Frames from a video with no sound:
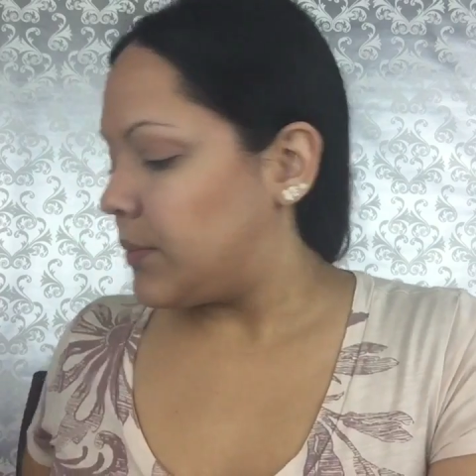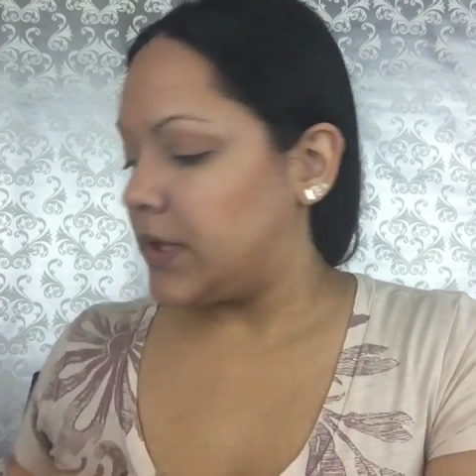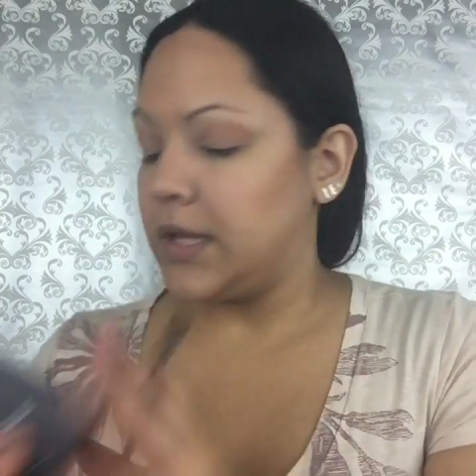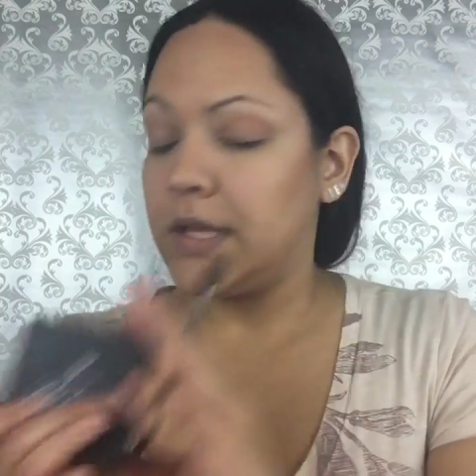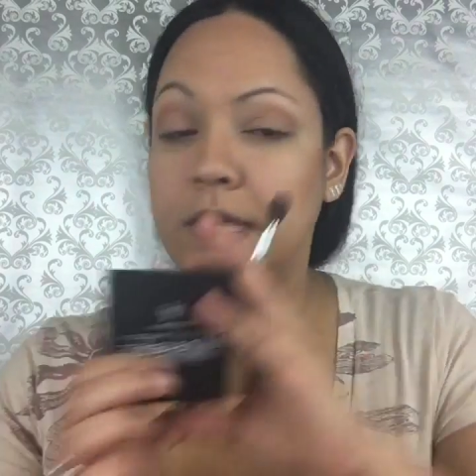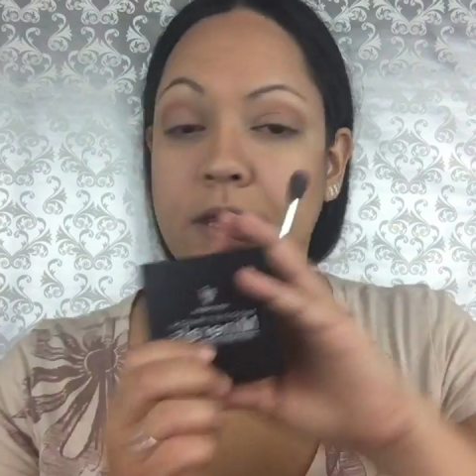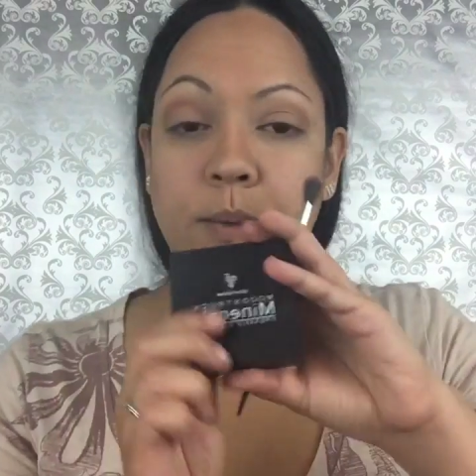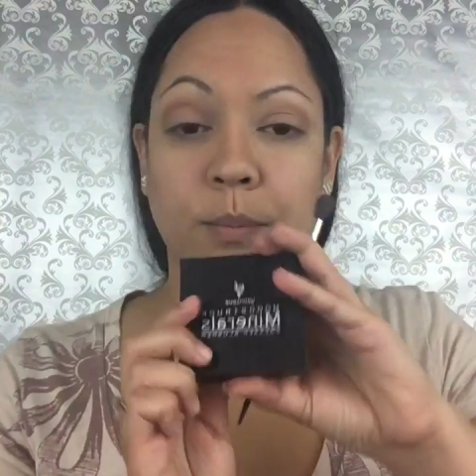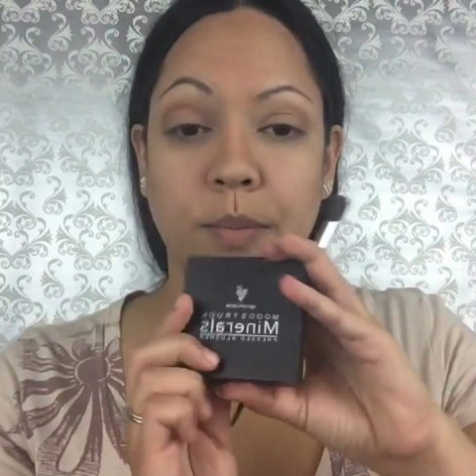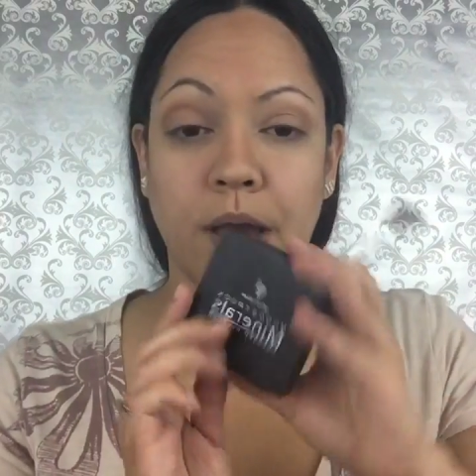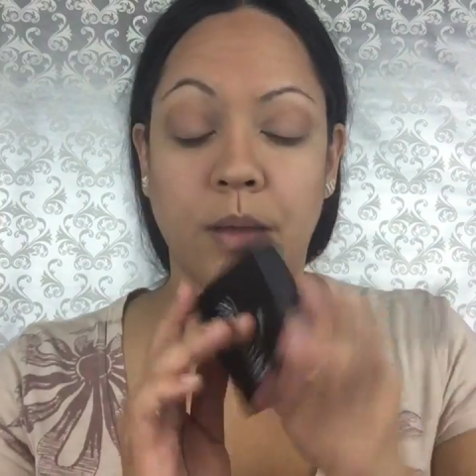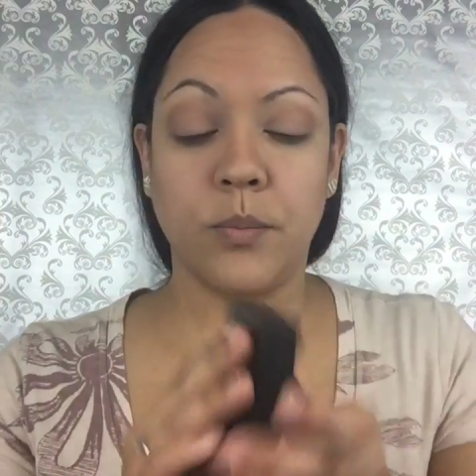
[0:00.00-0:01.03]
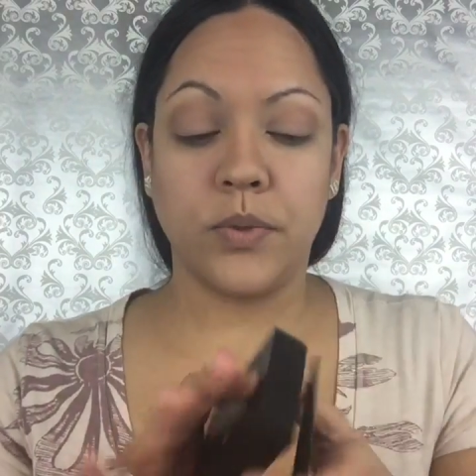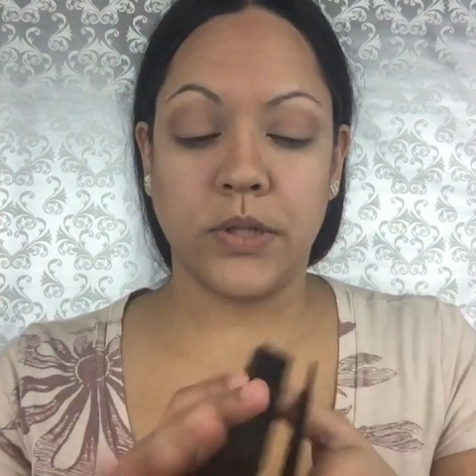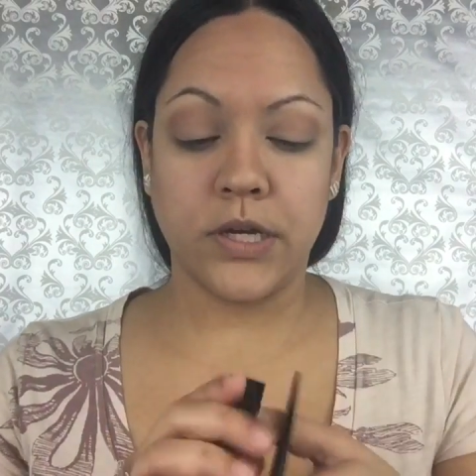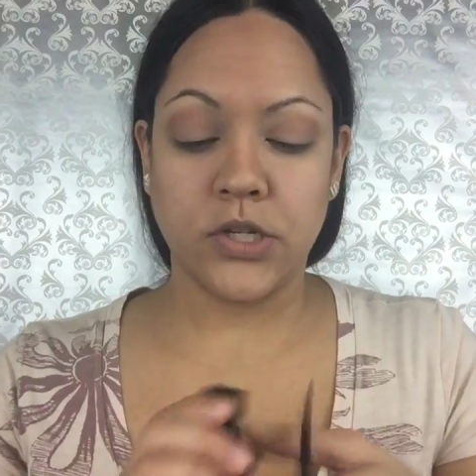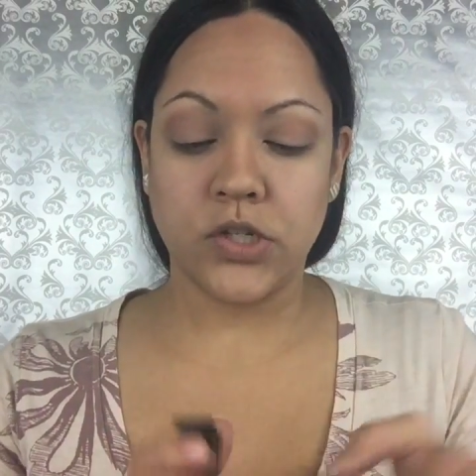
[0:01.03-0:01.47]
I'm going to get my
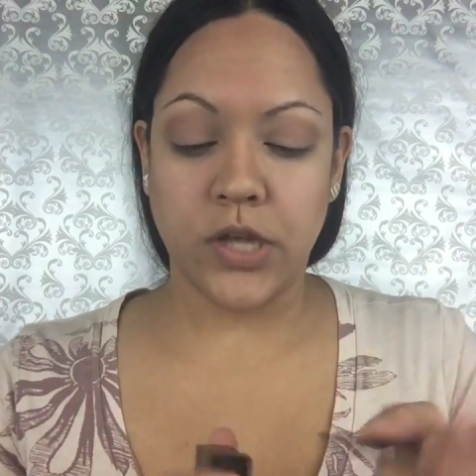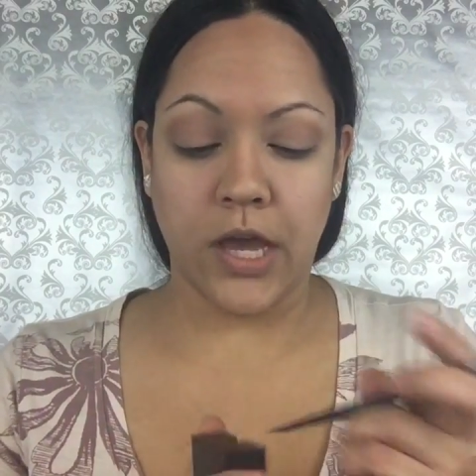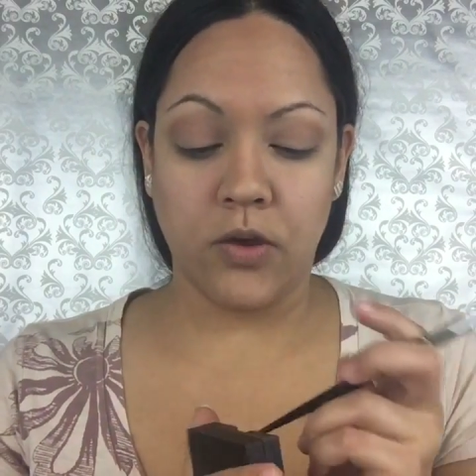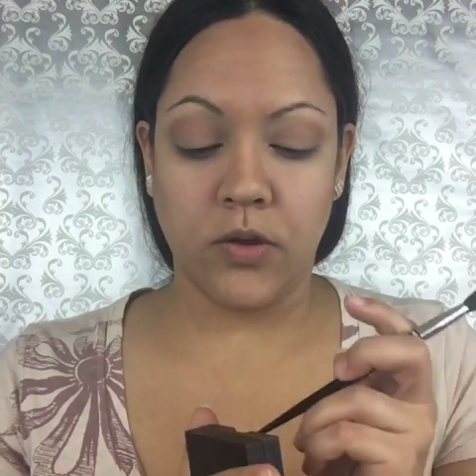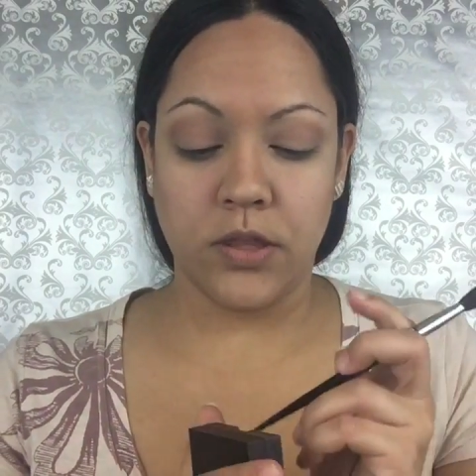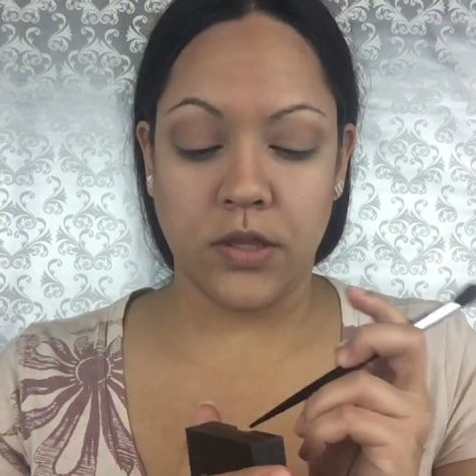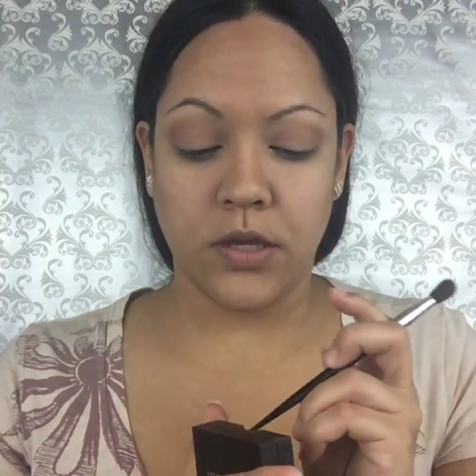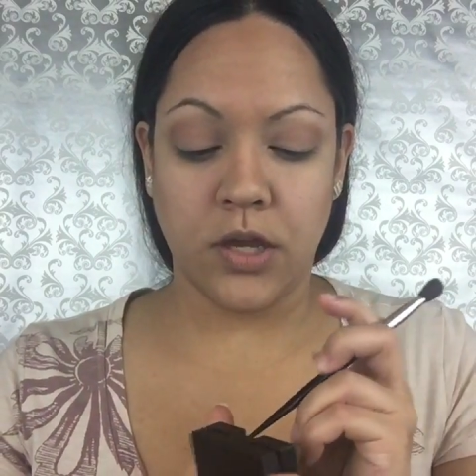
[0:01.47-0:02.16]
blush out in the